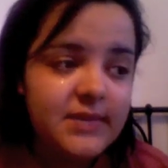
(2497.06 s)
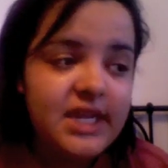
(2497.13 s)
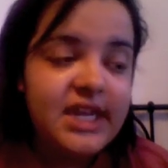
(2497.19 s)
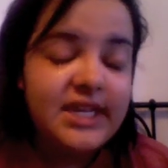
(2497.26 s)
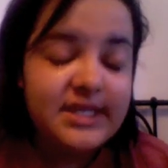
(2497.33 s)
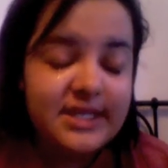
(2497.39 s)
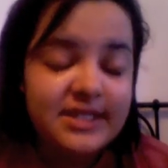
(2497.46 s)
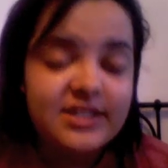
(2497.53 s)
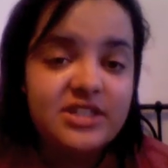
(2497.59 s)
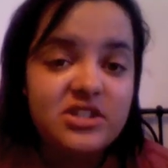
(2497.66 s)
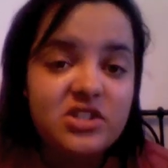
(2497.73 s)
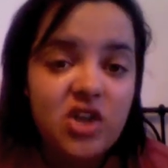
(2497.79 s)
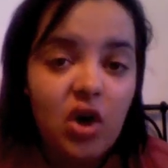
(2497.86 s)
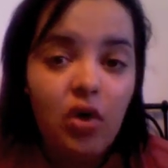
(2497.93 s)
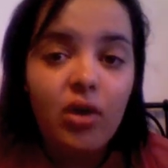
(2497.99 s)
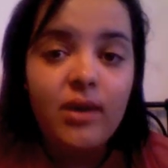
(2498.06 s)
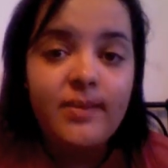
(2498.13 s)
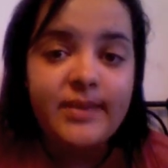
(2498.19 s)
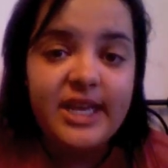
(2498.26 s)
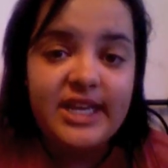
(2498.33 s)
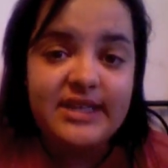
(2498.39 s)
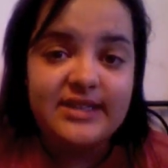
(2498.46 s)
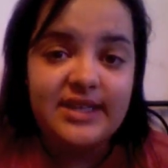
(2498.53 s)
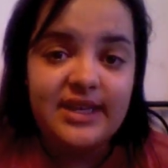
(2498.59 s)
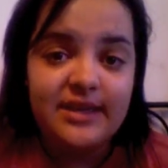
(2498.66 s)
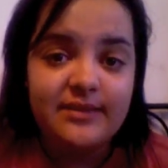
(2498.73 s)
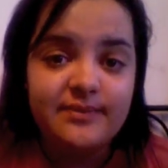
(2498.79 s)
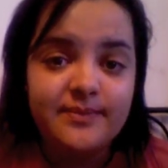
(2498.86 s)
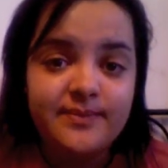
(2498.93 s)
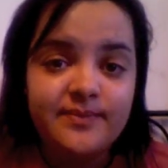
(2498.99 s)
Because it's so
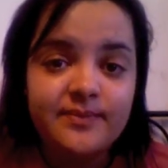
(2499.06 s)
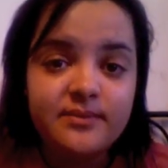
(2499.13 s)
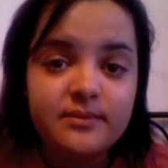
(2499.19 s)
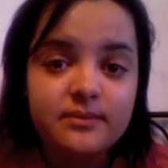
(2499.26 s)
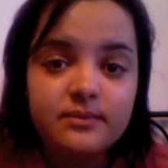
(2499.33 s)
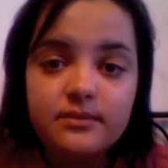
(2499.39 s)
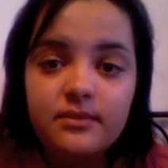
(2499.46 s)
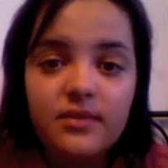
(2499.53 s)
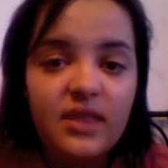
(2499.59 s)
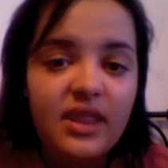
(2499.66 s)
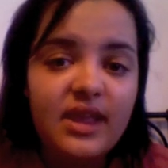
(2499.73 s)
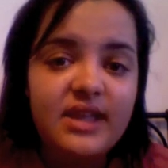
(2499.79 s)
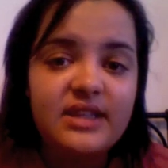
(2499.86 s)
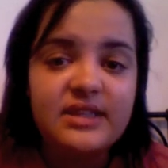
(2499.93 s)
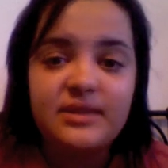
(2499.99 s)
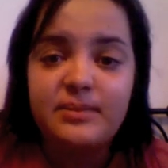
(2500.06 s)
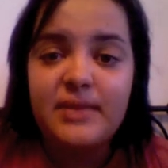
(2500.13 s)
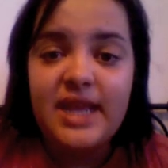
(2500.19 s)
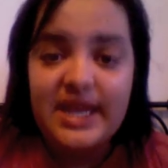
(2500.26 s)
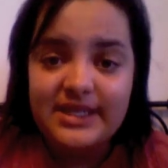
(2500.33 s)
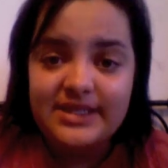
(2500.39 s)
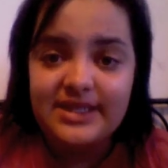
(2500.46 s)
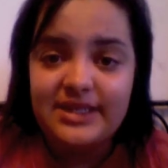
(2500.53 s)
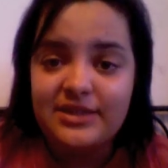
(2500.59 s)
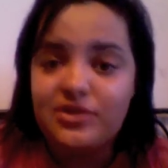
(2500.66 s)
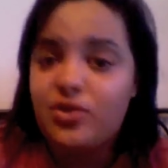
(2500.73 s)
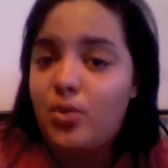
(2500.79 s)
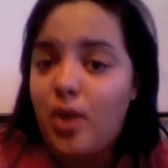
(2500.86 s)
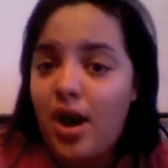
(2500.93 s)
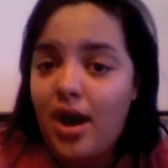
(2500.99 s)
amazing. It's amazing
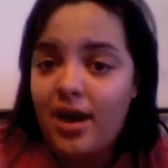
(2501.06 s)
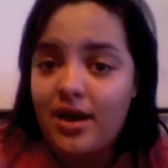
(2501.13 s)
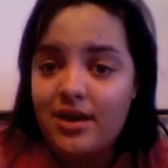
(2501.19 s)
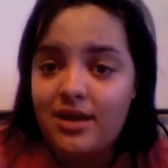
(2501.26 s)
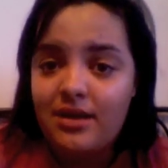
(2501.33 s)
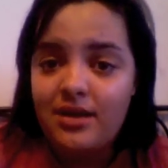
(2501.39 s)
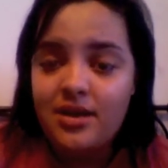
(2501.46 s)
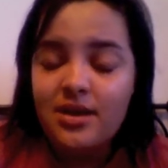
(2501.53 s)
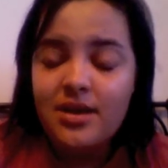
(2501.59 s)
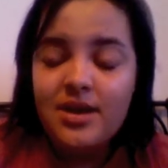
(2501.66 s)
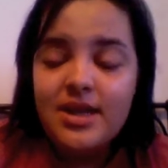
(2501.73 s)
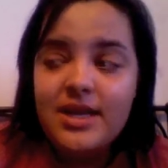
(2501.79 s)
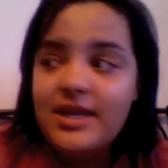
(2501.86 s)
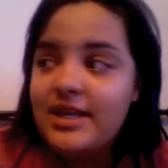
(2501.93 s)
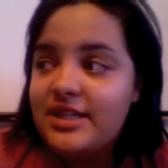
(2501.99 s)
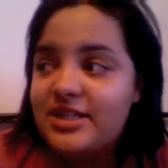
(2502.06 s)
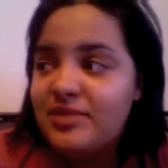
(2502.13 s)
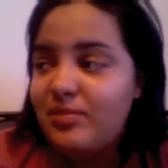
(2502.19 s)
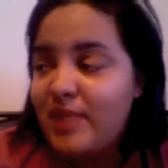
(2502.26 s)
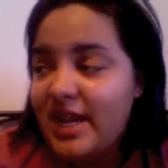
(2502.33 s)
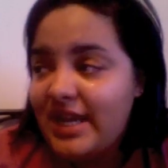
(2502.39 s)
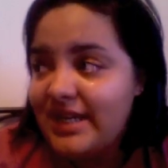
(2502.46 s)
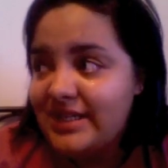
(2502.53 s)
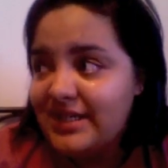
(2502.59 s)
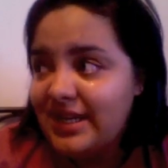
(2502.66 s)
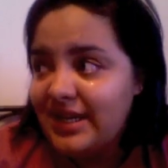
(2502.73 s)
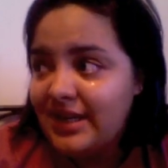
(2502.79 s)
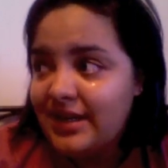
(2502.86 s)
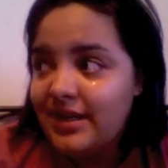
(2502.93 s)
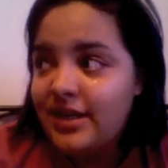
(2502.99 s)
to walk. It's
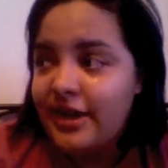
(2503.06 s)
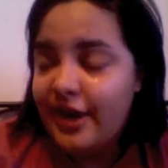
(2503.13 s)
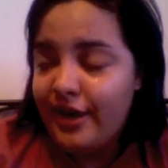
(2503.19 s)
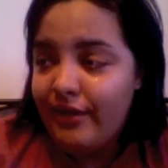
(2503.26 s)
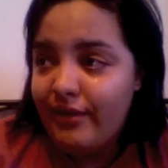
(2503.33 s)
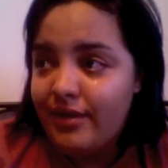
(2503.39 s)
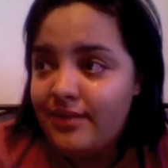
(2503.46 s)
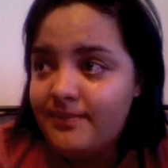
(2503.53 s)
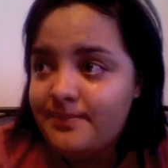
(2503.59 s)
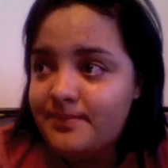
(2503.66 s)
amazing, you know,